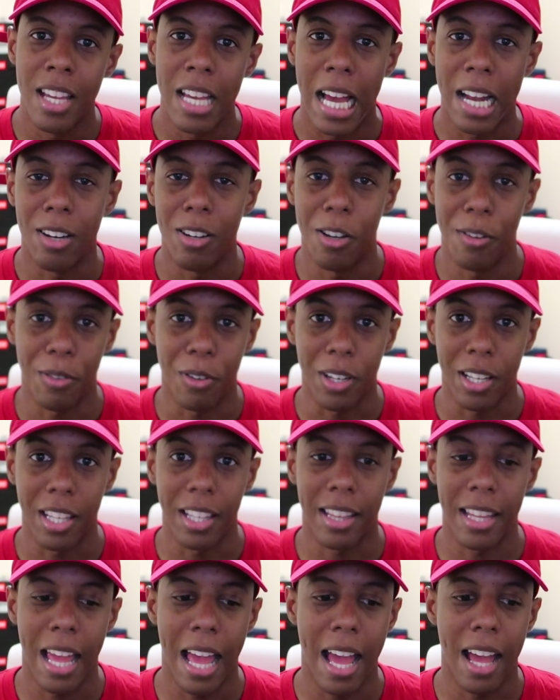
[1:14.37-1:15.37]
I don't know if you're gonna
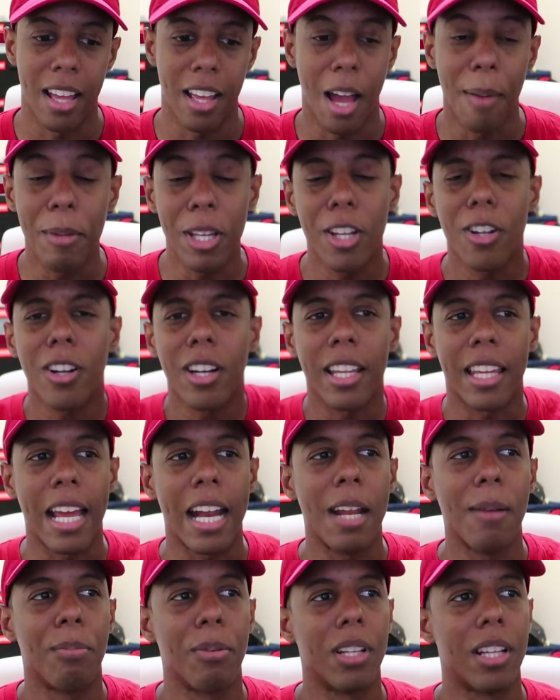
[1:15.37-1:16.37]
get that. I mean, you're gonna
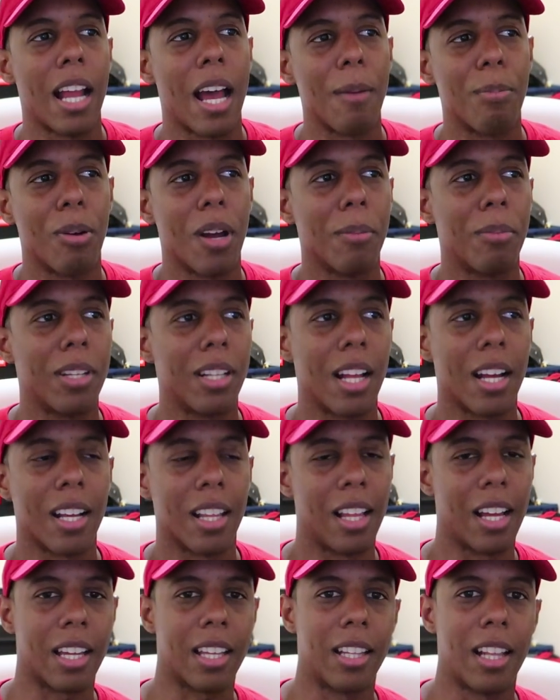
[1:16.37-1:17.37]
get it, but not probably
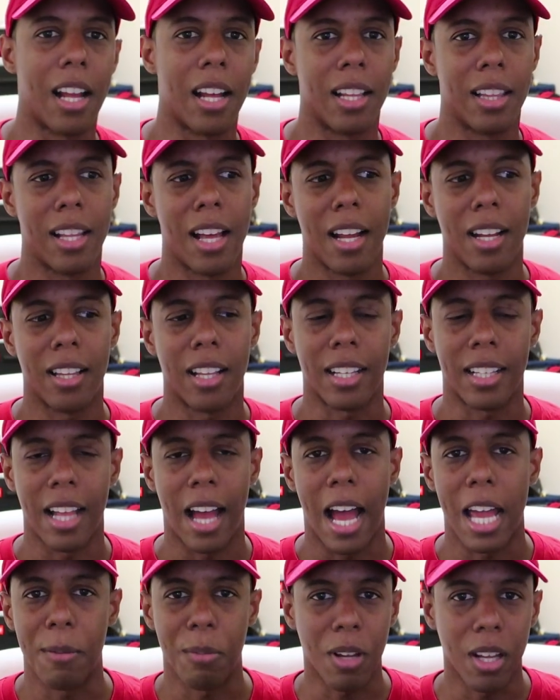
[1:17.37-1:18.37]
not like not, not in like
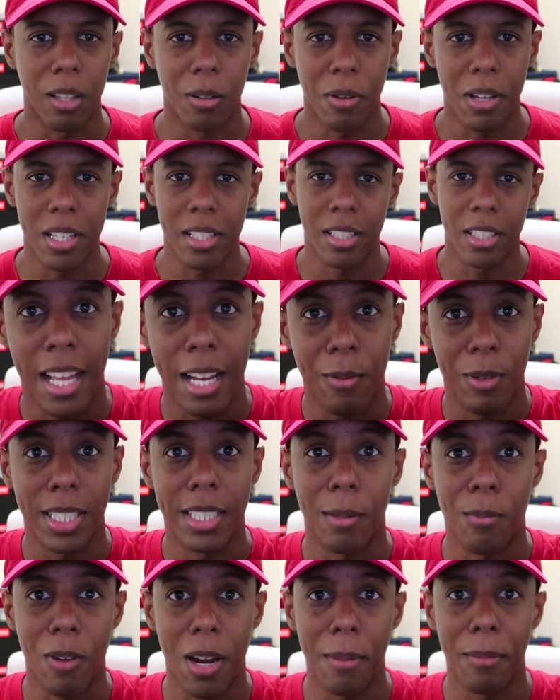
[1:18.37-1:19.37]
the hype colorways.
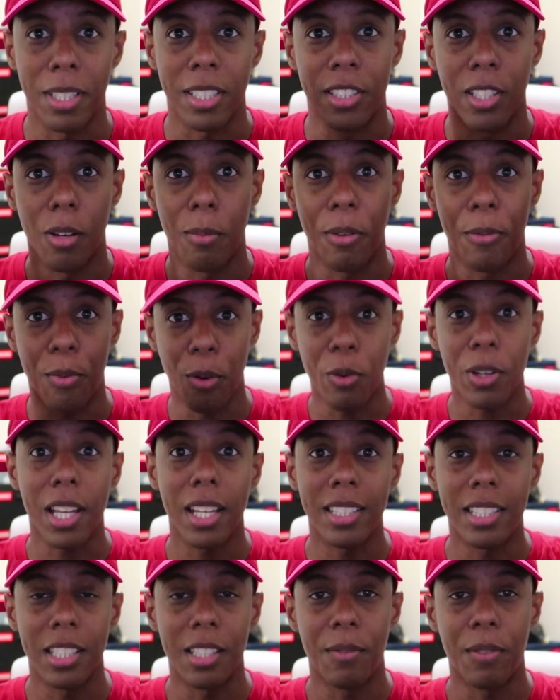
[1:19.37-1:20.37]
Anyways, I'm rambling. So before we
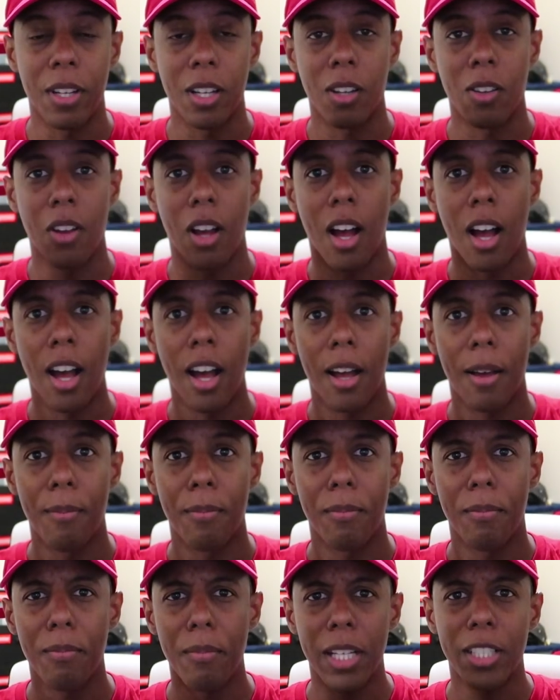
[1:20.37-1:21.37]
get into this video,
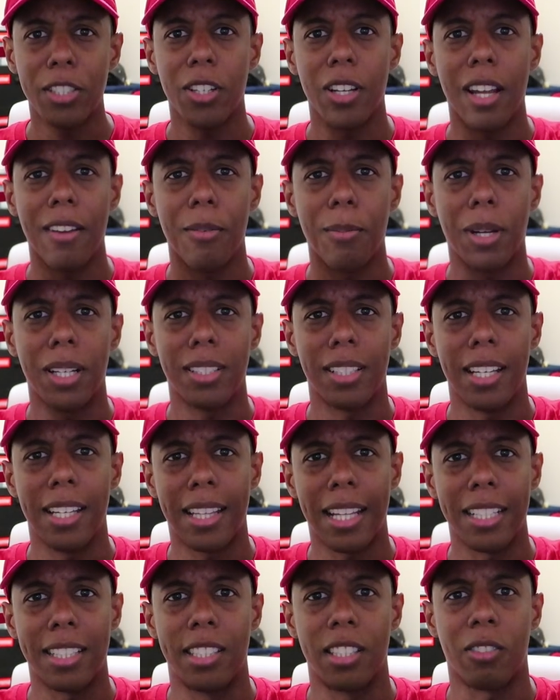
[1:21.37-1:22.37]
um, make sure everybody
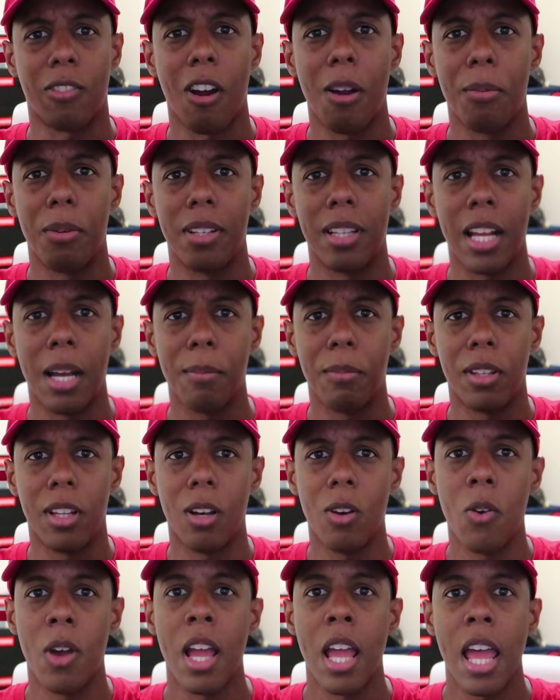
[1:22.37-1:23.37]
hit that subscribe button down
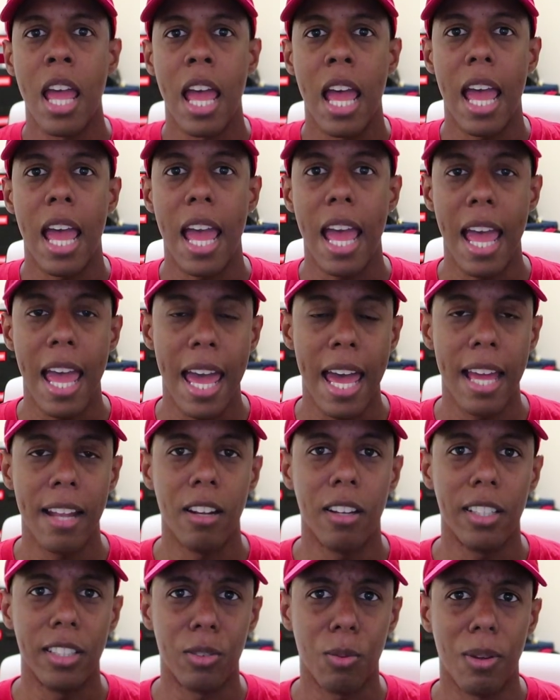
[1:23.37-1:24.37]
below,
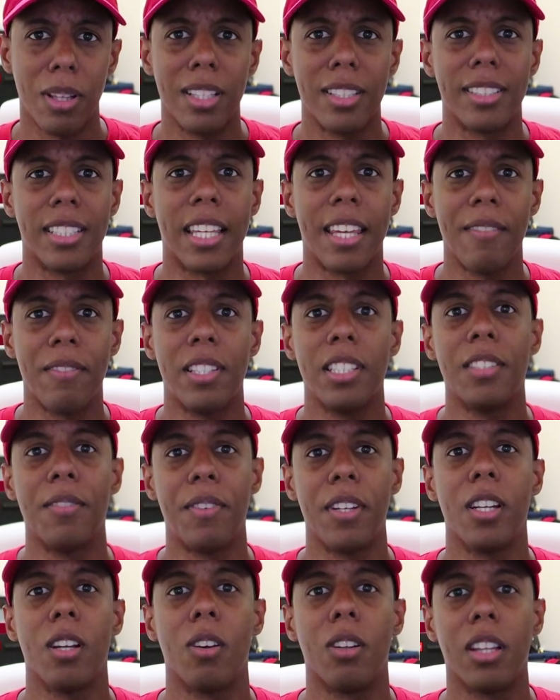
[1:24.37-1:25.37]
and as well as give this
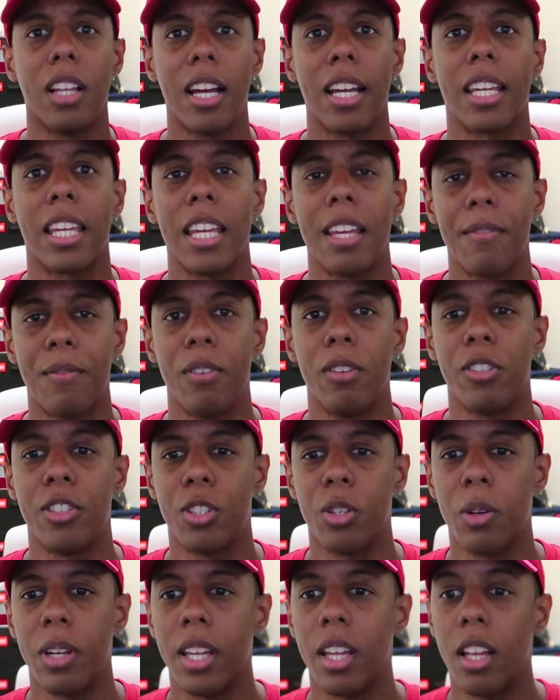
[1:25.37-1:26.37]
video a like if you
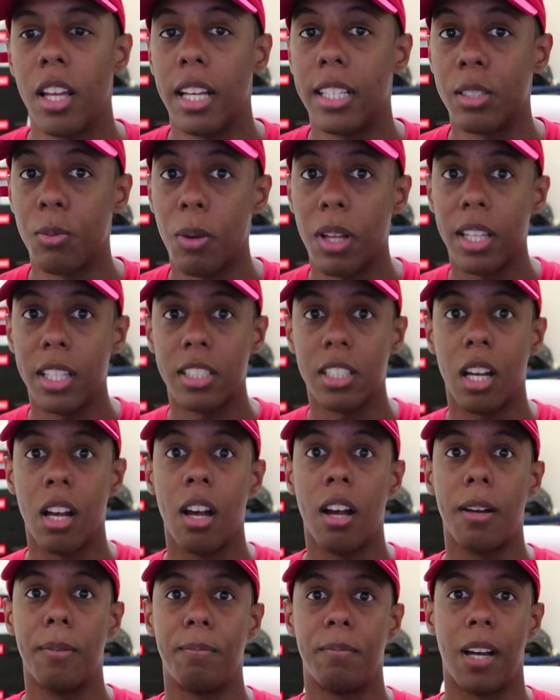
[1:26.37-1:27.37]
enjoy it. As well as
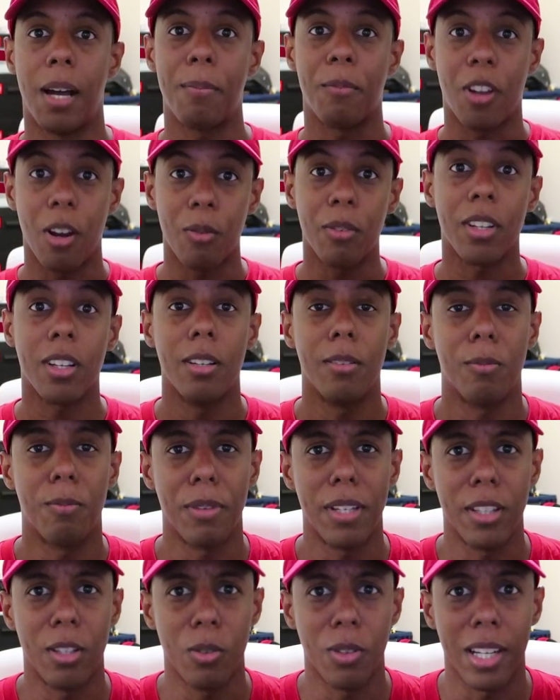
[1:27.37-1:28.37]
um, I'm currently gonna
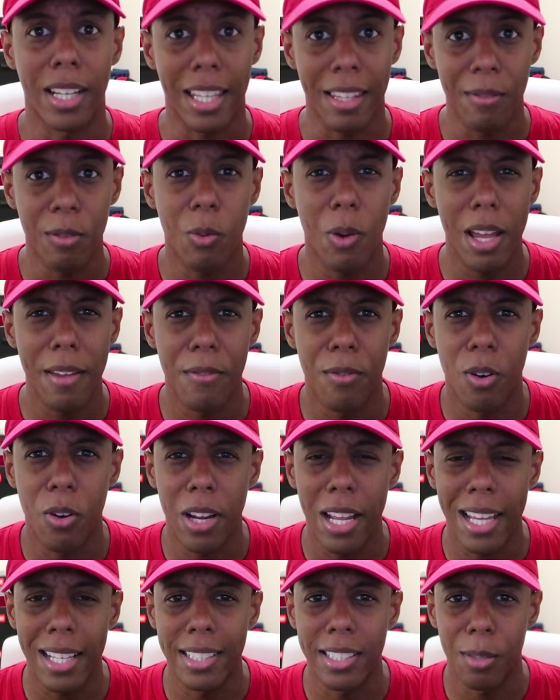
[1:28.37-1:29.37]
be doing a giveaway
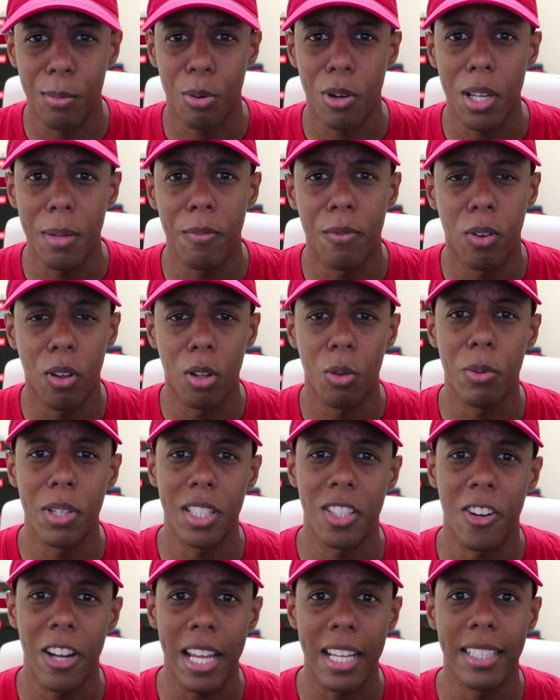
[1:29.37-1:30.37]
for a Supreme Fall
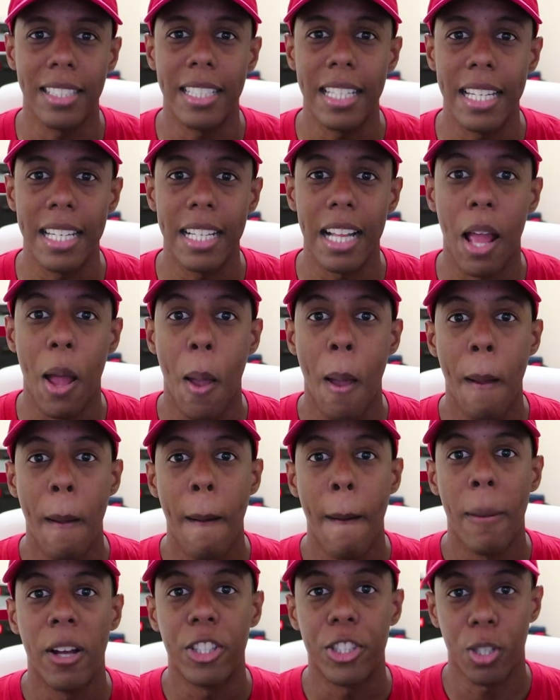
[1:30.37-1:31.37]
Winter 18
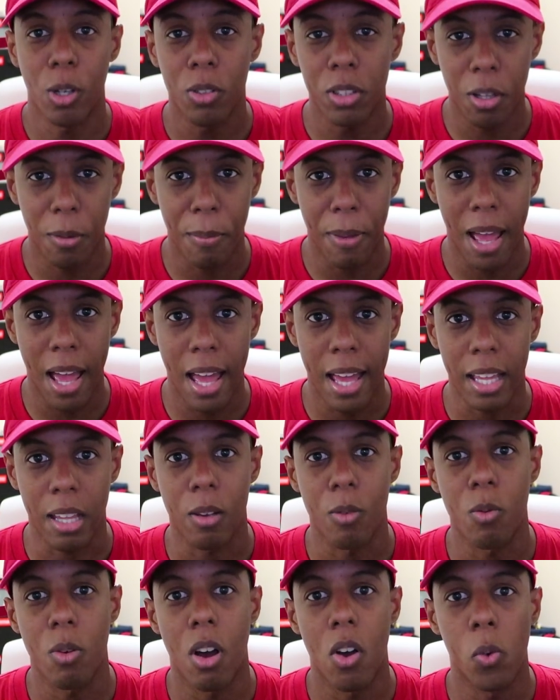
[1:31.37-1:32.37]
shoulder bag.
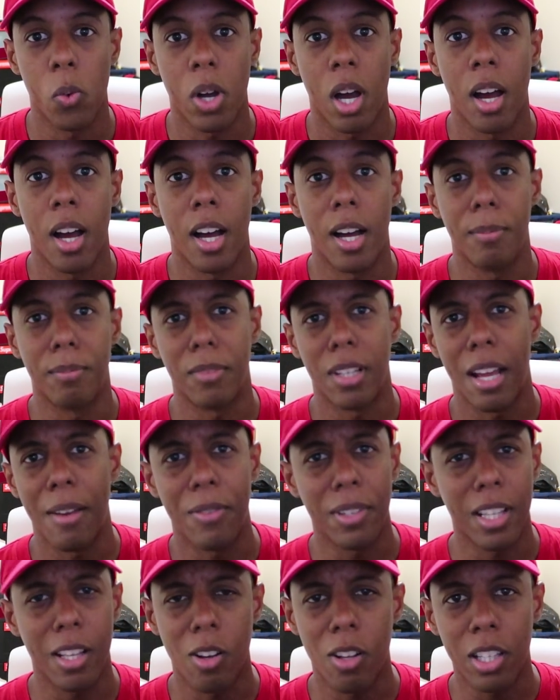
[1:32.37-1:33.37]
Um,
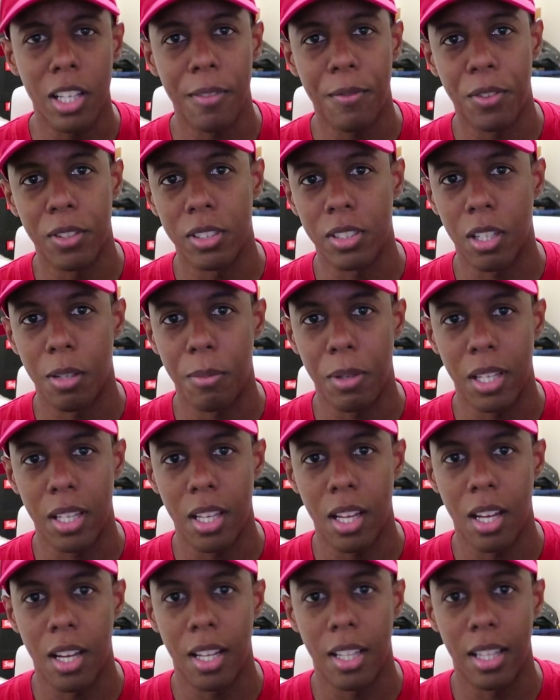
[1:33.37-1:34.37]
every all info is gonna
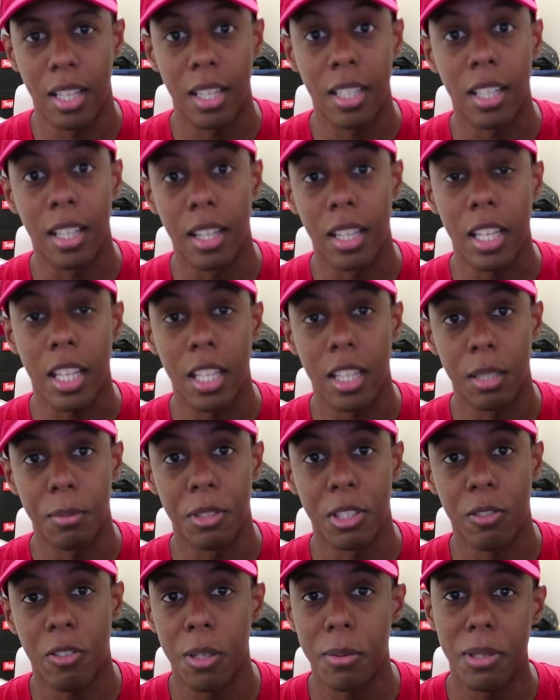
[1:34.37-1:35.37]
be uh, in the link in the
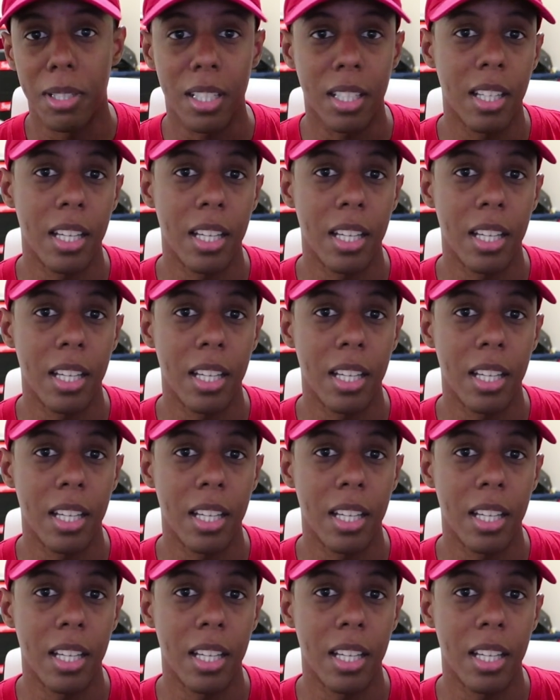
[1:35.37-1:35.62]
description.